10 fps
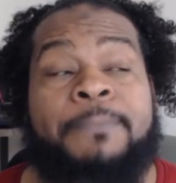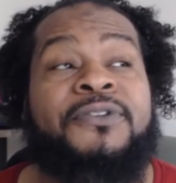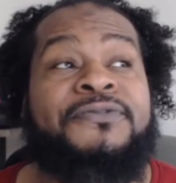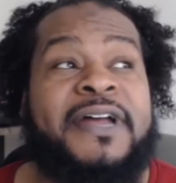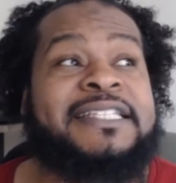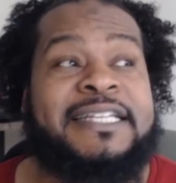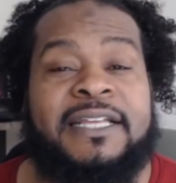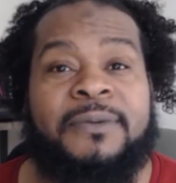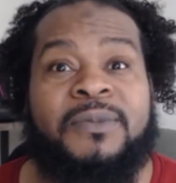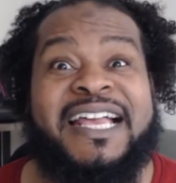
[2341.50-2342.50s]
time,
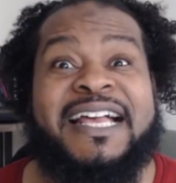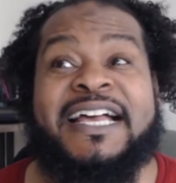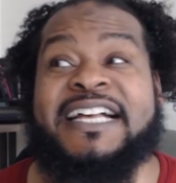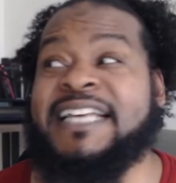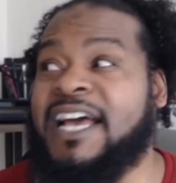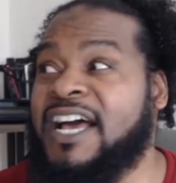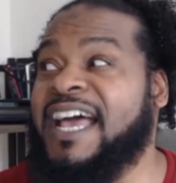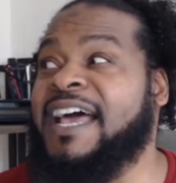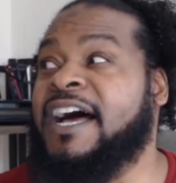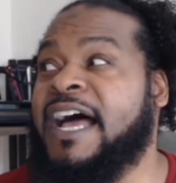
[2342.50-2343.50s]
preventing them, eh, eh,
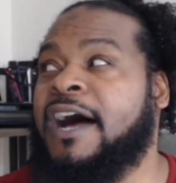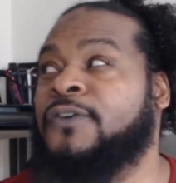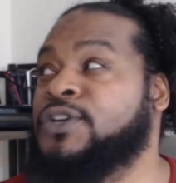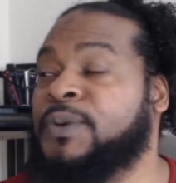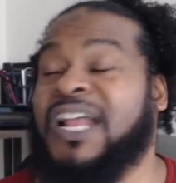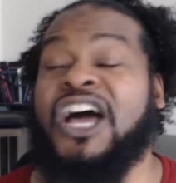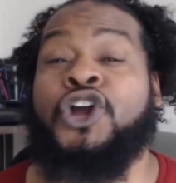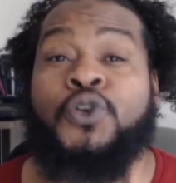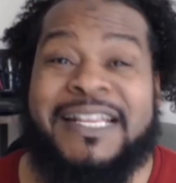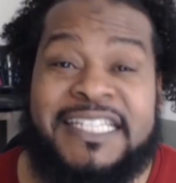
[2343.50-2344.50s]
eh, uh, uh, which
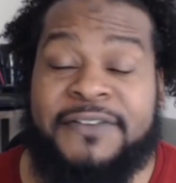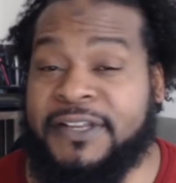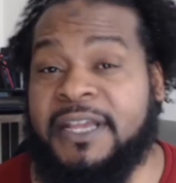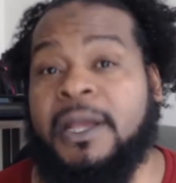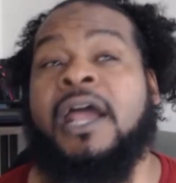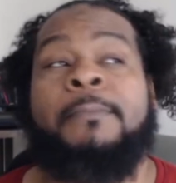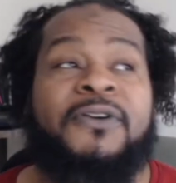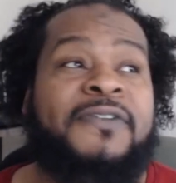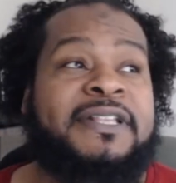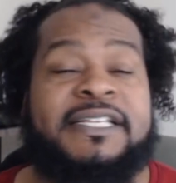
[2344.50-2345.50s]
aggressively
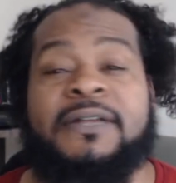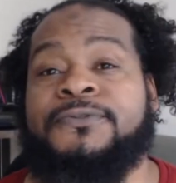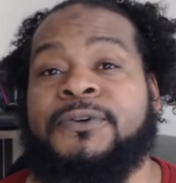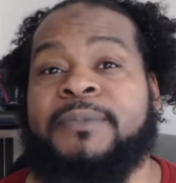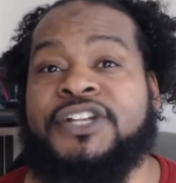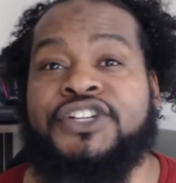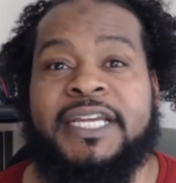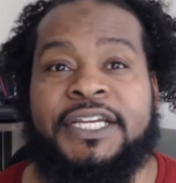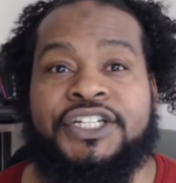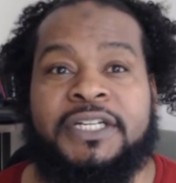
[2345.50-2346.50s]
preventing them from
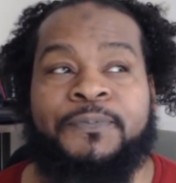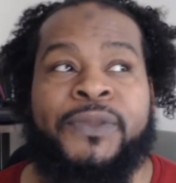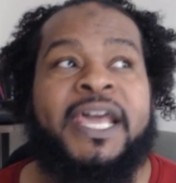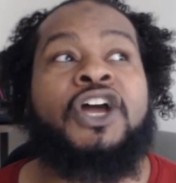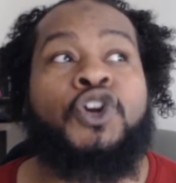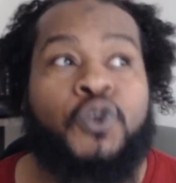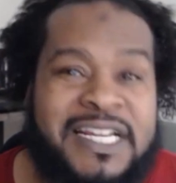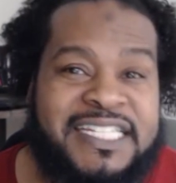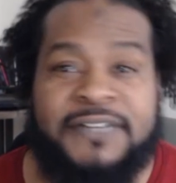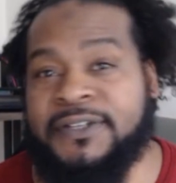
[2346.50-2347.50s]
education and
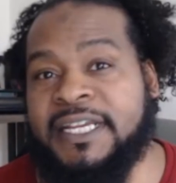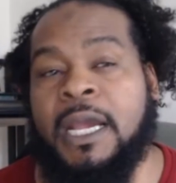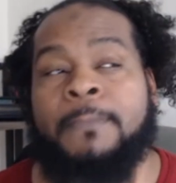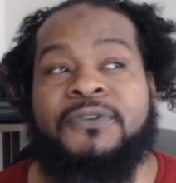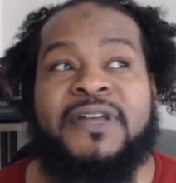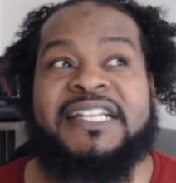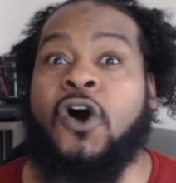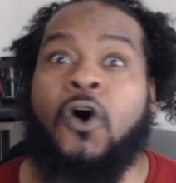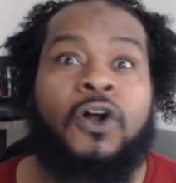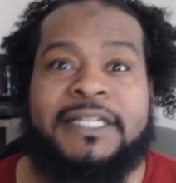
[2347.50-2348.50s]
aggressively
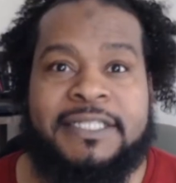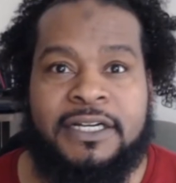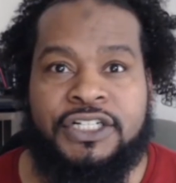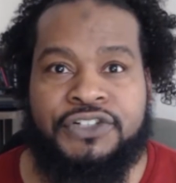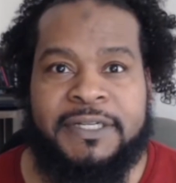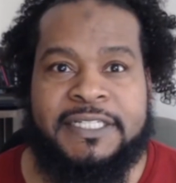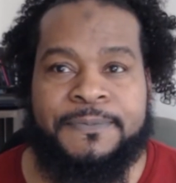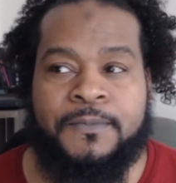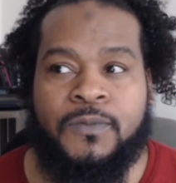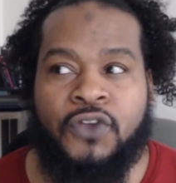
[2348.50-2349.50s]
preventing all these
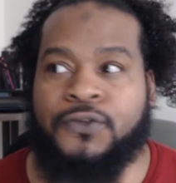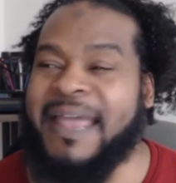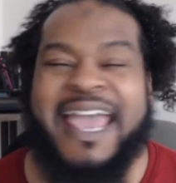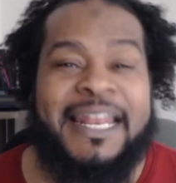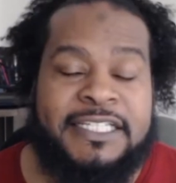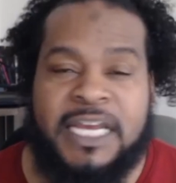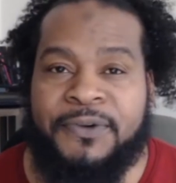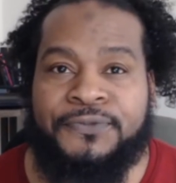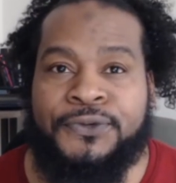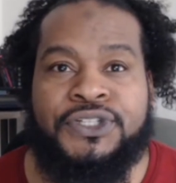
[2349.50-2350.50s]
countries from any
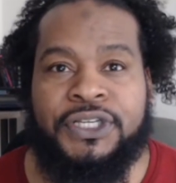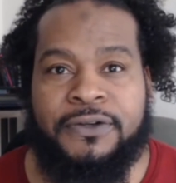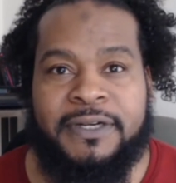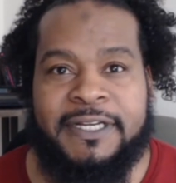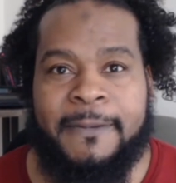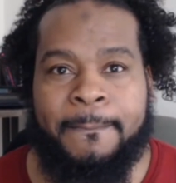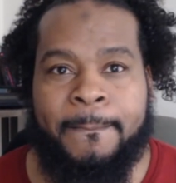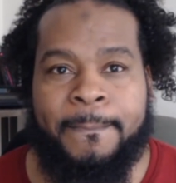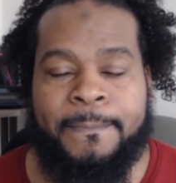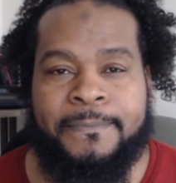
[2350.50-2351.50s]
type of food security.
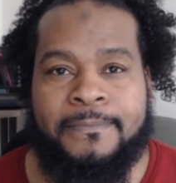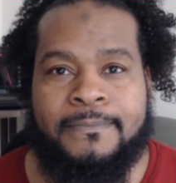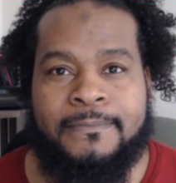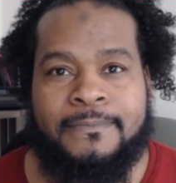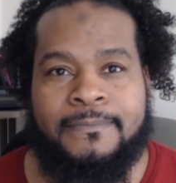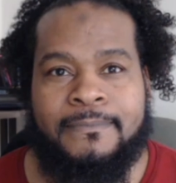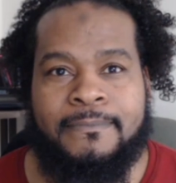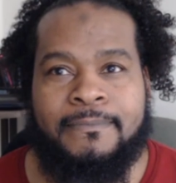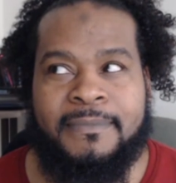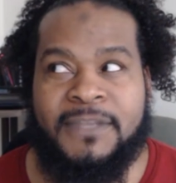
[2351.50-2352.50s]

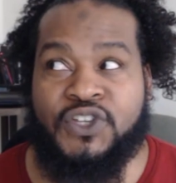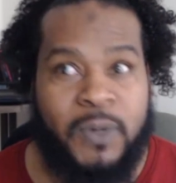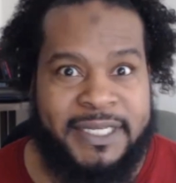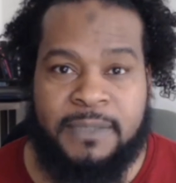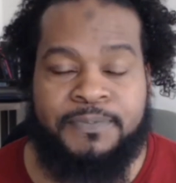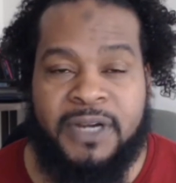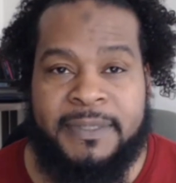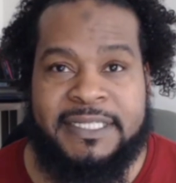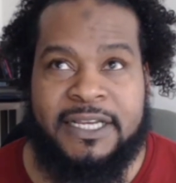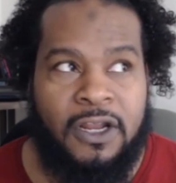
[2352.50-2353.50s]
There's white
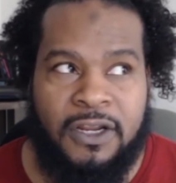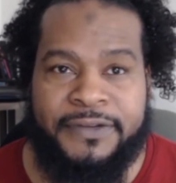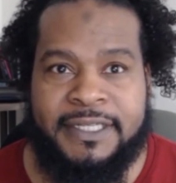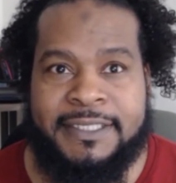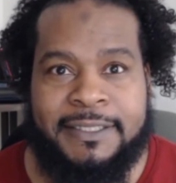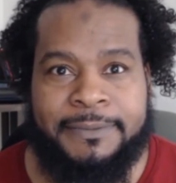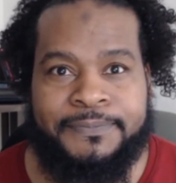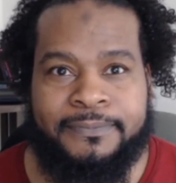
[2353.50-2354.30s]
supremacy, all of it.